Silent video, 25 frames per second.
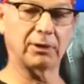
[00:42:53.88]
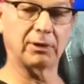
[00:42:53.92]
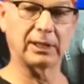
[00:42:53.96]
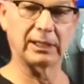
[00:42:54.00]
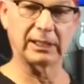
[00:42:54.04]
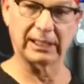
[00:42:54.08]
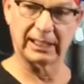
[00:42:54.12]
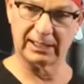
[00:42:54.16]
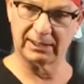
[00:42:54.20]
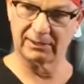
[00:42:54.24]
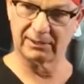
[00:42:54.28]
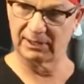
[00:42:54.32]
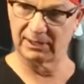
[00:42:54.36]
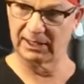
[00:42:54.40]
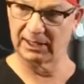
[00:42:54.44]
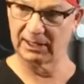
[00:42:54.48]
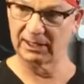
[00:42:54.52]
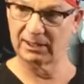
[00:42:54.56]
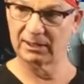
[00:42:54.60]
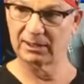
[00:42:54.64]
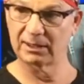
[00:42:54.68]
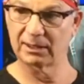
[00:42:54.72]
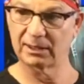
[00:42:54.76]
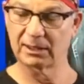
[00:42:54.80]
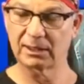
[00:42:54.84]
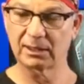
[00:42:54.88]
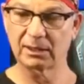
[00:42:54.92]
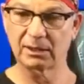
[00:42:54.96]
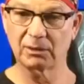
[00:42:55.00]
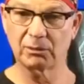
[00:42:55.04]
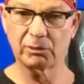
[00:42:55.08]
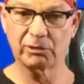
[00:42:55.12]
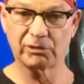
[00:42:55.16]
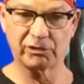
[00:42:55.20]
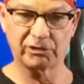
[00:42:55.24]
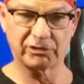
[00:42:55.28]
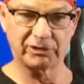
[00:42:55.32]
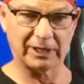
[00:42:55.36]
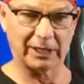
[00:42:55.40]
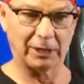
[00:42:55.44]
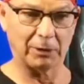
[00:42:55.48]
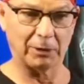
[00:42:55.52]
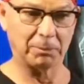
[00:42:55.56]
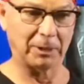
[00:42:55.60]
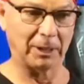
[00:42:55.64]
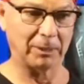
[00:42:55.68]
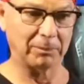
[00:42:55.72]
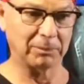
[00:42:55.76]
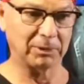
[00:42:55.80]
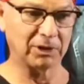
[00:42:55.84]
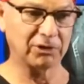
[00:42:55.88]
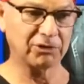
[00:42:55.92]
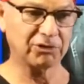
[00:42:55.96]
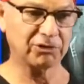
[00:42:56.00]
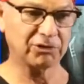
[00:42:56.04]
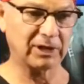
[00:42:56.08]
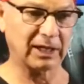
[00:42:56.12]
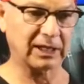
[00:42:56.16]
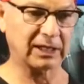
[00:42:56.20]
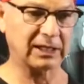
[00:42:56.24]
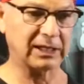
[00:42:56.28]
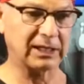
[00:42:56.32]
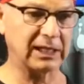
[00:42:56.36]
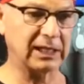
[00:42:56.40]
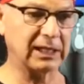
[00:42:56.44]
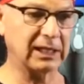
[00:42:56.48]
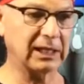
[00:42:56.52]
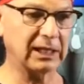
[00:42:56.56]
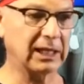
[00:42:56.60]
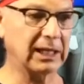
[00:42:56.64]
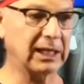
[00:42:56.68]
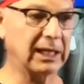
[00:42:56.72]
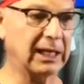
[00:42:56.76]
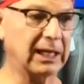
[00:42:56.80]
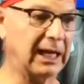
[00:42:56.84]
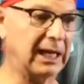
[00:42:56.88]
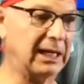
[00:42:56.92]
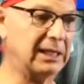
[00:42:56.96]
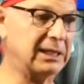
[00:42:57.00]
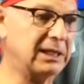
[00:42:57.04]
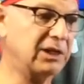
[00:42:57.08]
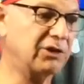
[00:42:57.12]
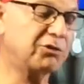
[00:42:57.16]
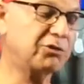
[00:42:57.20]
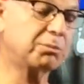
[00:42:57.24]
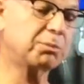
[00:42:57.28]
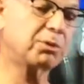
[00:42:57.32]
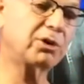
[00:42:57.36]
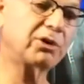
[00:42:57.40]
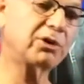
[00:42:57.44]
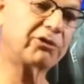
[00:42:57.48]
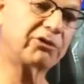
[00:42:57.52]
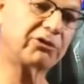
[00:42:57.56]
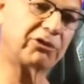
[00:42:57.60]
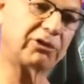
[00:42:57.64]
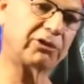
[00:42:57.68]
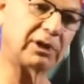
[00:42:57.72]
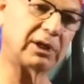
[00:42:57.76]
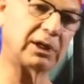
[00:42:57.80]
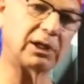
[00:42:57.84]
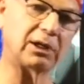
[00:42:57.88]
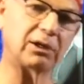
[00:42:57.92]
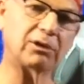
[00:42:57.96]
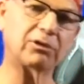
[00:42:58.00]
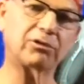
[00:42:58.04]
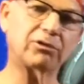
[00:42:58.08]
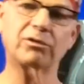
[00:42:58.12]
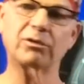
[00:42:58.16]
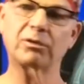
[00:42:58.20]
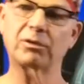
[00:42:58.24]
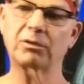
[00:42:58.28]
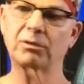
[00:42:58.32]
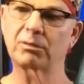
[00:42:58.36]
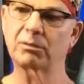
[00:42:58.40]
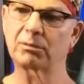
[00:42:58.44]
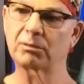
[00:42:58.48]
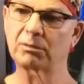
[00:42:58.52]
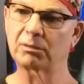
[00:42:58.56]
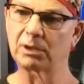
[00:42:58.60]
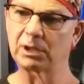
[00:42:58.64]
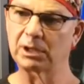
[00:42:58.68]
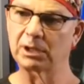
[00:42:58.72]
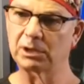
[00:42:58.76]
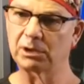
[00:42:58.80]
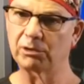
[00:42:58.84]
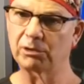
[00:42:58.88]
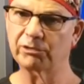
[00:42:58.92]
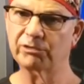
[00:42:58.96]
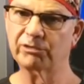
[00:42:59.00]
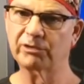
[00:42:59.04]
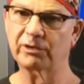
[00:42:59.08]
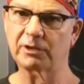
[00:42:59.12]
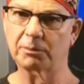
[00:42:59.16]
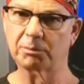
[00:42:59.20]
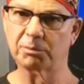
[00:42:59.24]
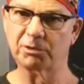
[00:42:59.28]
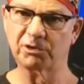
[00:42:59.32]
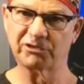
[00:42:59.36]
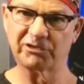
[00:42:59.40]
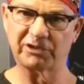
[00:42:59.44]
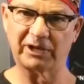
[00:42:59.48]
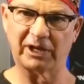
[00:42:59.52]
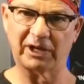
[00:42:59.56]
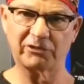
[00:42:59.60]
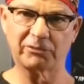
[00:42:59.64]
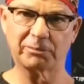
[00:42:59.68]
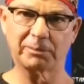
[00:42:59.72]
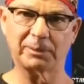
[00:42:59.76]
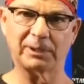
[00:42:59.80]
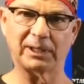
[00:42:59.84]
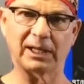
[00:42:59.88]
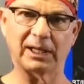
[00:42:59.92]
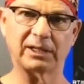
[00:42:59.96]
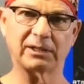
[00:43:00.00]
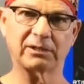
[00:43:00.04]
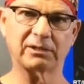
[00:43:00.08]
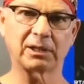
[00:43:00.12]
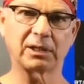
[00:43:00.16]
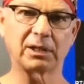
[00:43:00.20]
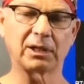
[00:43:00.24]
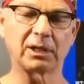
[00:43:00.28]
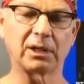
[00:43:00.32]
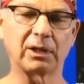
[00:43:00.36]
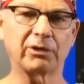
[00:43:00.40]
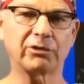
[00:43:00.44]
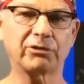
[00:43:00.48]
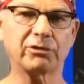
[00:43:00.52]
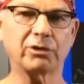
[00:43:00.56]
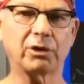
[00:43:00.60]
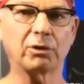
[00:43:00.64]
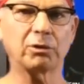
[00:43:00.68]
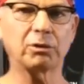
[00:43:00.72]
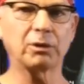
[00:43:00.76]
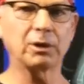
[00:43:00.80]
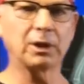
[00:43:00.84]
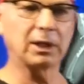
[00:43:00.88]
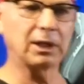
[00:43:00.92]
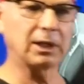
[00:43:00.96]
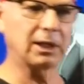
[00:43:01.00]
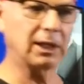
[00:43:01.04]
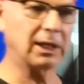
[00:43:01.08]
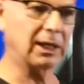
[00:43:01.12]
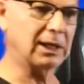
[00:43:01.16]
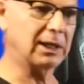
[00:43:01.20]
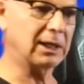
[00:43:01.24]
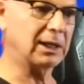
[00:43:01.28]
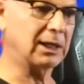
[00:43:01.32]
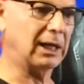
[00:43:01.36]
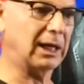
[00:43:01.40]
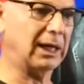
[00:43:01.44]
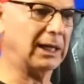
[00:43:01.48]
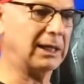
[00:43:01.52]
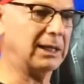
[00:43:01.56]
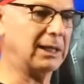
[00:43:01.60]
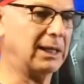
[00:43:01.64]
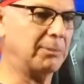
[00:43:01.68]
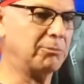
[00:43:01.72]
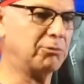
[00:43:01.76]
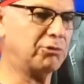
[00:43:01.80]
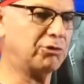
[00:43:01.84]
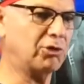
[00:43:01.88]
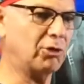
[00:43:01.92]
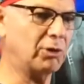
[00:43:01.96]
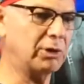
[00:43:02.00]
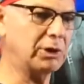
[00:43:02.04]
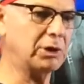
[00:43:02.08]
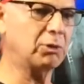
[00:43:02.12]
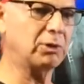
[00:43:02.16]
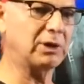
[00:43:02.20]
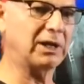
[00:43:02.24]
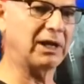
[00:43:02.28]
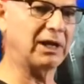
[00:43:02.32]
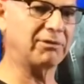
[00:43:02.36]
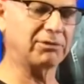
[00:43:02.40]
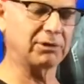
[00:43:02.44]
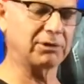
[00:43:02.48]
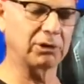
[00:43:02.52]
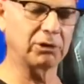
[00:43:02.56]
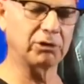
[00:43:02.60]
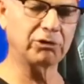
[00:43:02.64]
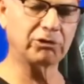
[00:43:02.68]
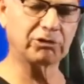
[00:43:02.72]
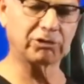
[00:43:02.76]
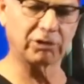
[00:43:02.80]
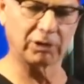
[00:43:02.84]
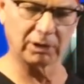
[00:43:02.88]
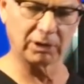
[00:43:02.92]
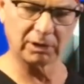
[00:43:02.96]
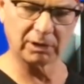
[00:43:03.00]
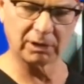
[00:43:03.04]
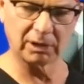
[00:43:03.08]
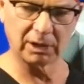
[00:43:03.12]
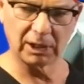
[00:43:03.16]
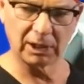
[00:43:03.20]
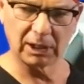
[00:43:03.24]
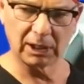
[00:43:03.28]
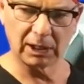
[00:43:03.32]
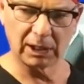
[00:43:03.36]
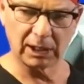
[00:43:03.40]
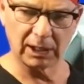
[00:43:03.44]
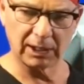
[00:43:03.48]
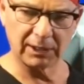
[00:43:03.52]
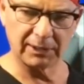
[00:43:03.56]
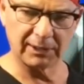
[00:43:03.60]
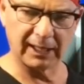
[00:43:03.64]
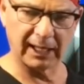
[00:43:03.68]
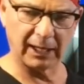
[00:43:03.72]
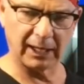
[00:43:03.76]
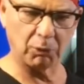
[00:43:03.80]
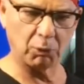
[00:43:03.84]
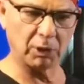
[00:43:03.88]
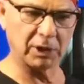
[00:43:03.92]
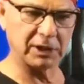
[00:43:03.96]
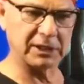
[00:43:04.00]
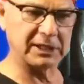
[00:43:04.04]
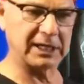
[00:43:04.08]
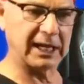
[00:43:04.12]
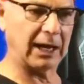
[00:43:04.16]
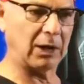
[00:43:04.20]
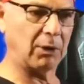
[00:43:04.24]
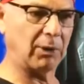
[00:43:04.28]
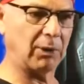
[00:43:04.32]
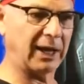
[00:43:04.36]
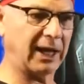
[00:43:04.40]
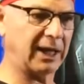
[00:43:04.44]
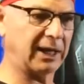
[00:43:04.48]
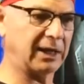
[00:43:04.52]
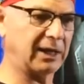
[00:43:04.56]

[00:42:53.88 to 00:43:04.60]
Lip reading: And there is no lengthening plate, and there never has been a lengthening plate. So what about doing that? Well, initially, what? Who wants a lengthening plate? Why would we need that? Well, the thing is, there's